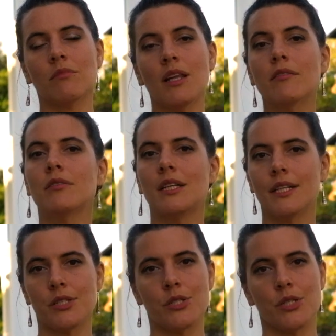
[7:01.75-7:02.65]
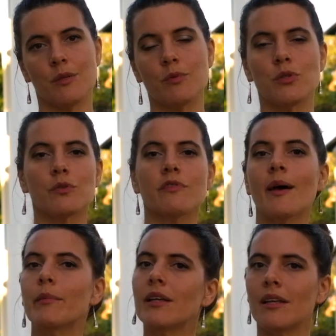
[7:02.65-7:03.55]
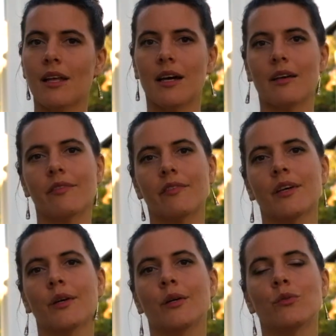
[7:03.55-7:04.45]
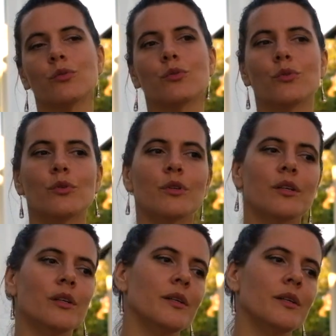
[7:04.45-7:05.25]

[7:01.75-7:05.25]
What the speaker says: love relationships, to family life, to